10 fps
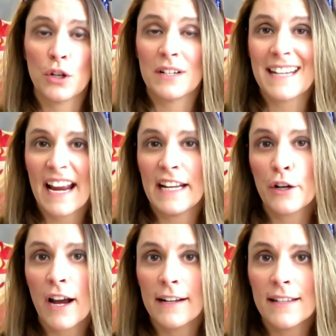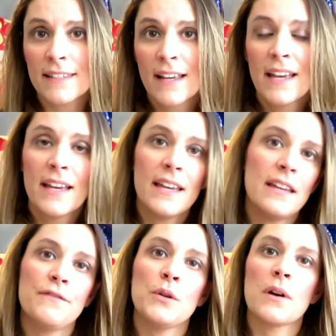your dining credits
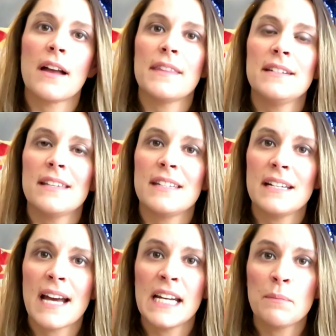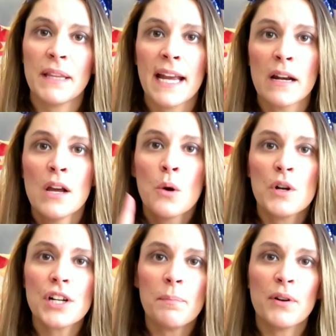if you're on the Disney dining plan,
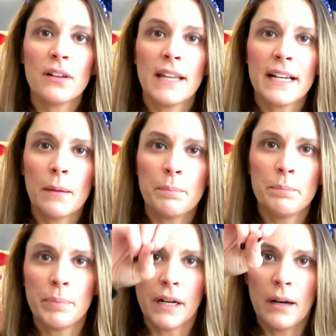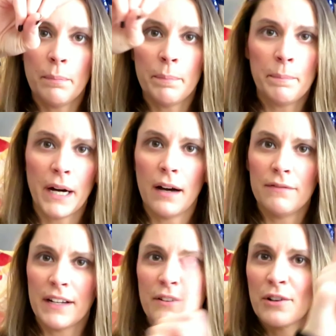which I'll put a link up
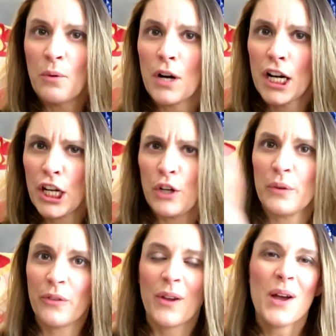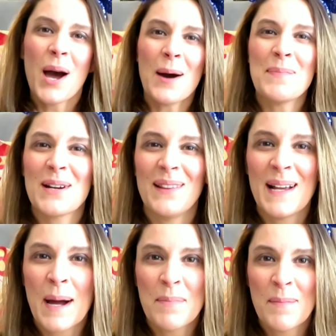above. I don't know where it goes. I'll put a
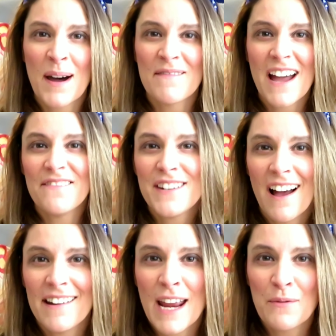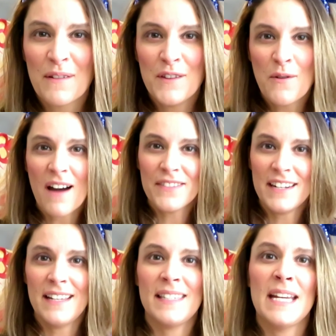link up above. I've done a review of the
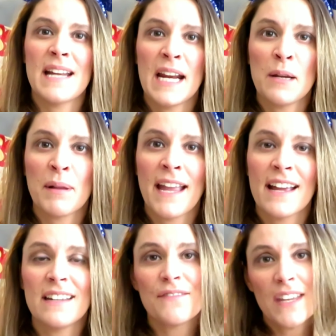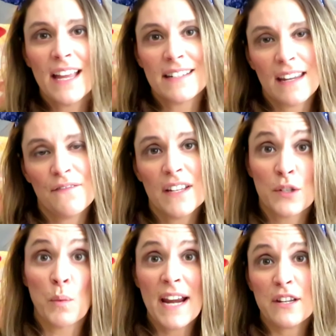Disney dining plan, and if
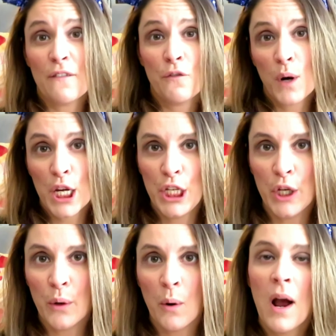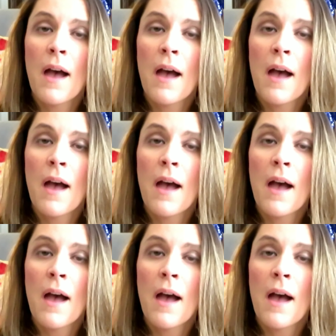it's right for you.